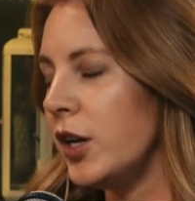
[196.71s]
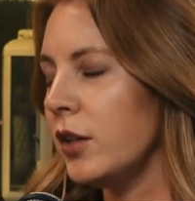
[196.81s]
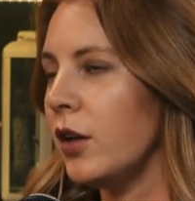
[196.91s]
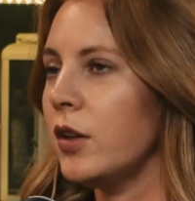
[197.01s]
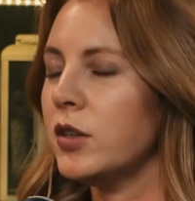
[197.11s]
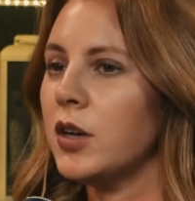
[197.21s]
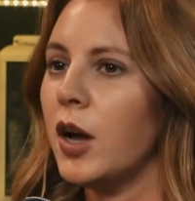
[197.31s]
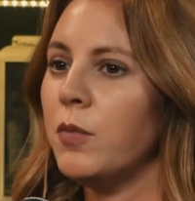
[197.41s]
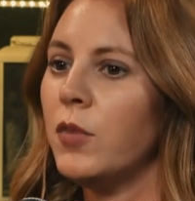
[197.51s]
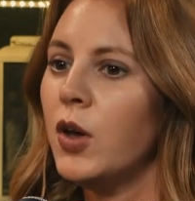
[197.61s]
A lot of the
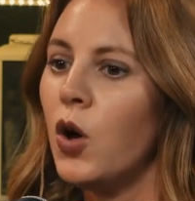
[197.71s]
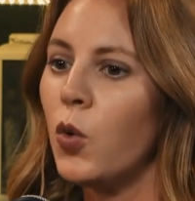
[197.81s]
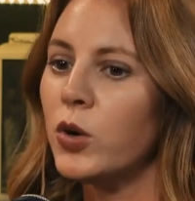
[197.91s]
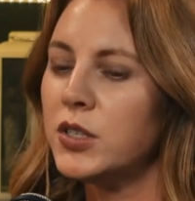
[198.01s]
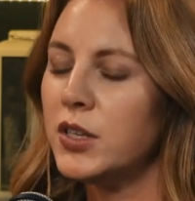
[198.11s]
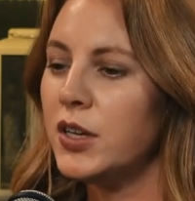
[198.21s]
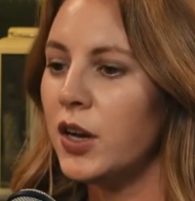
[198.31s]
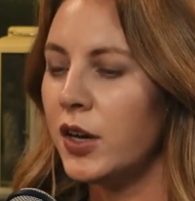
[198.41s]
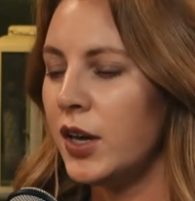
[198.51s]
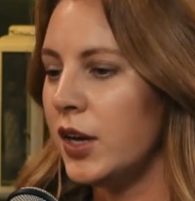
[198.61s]
time, we're seeing
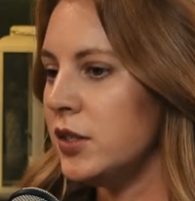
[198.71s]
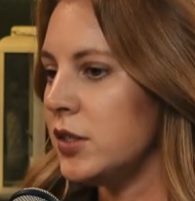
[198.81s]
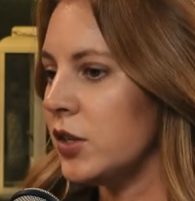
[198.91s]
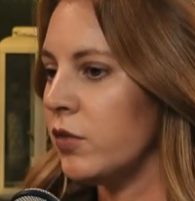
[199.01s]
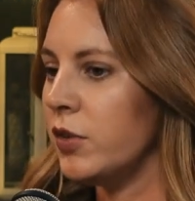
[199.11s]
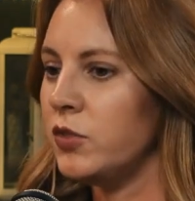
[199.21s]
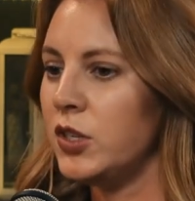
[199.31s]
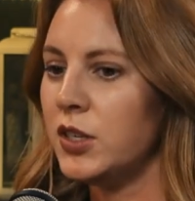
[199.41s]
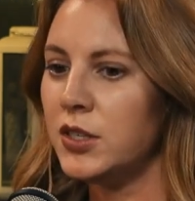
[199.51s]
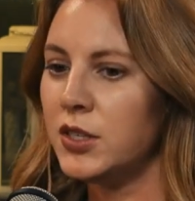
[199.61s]
young kids that are
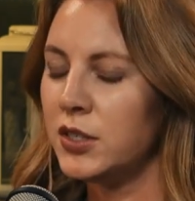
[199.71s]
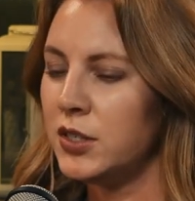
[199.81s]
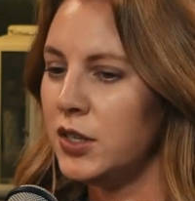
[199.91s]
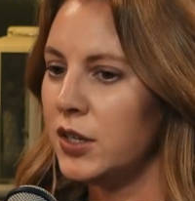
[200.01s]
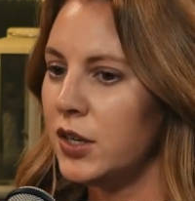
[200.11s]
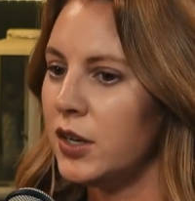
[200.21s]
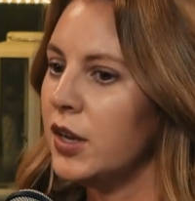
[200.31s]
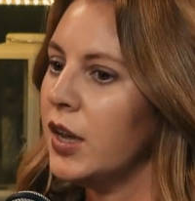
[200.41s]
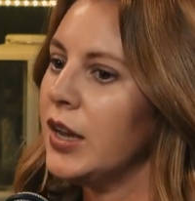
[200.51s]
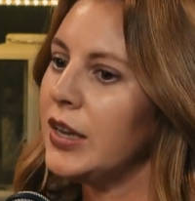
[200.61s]
15 and 16, and
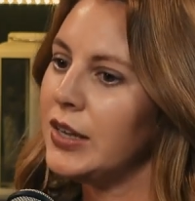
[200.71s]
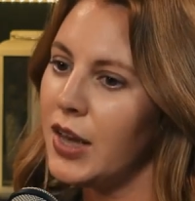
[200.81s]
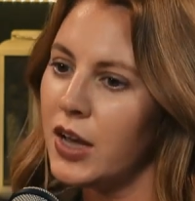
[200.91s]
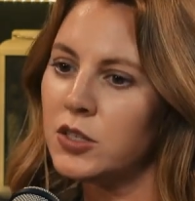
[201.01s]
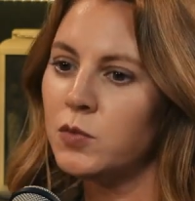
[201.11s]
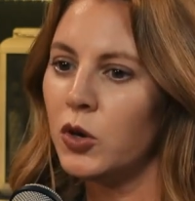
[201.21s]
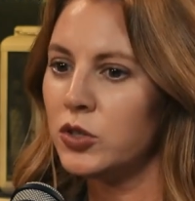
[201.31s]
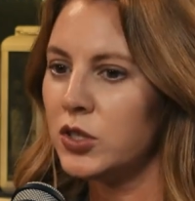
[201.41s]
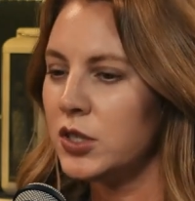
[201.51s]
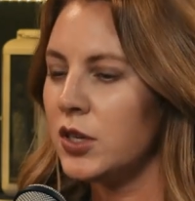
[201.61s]
yes, most
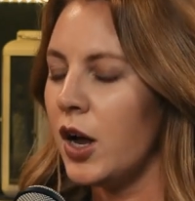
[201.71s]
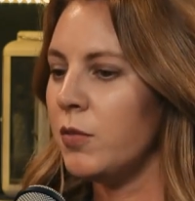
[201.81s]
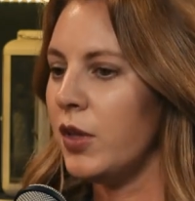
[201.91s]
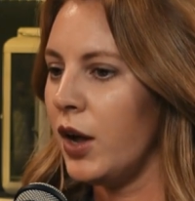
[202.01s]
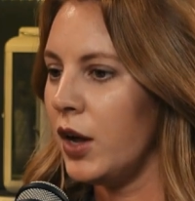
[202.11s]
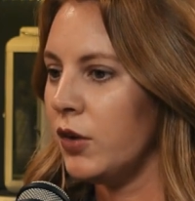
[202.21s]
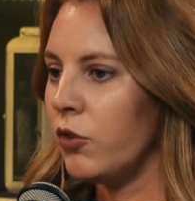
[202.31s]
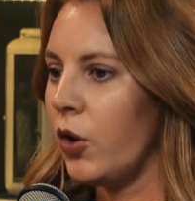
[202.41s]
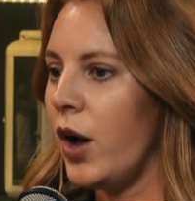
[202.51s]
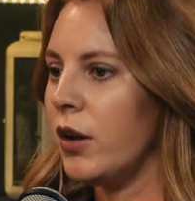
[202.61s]
of the time they kind of
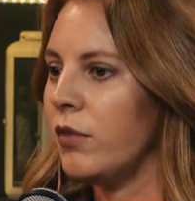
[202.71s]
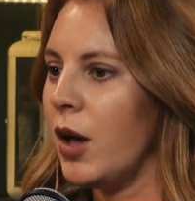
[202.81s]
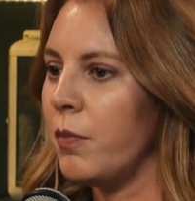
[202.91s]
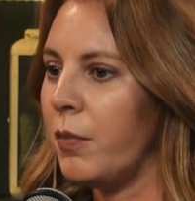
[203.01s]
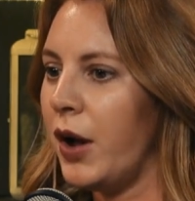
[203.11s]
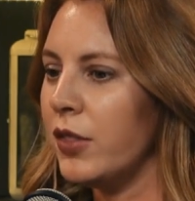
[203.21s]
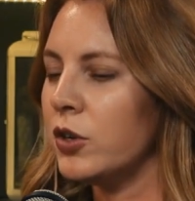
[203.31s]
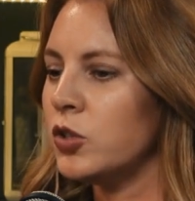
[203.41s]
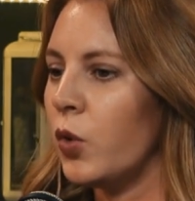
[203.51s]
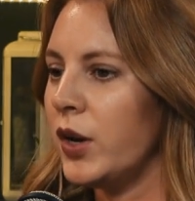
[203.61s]
grow out of that by their
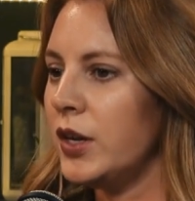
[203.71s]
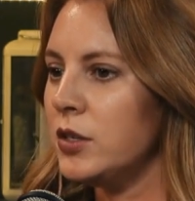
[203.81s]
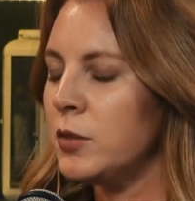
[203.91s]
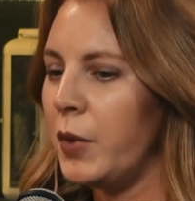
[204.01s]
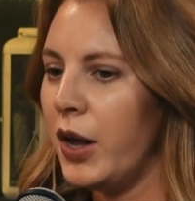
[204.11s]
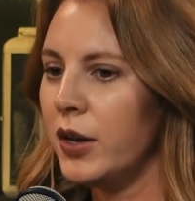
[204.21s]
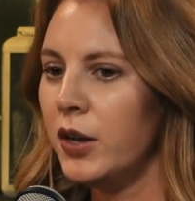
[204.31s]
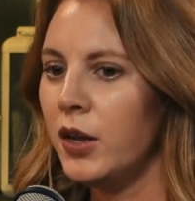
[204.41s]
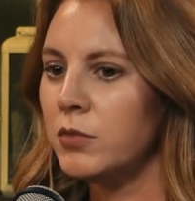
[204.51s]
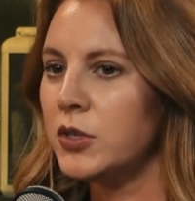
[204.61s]
20s, but
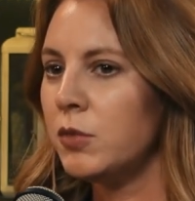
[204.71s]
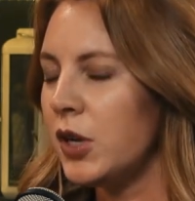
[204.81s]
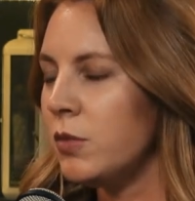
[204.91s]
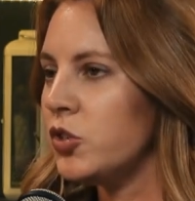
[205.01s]
sometimes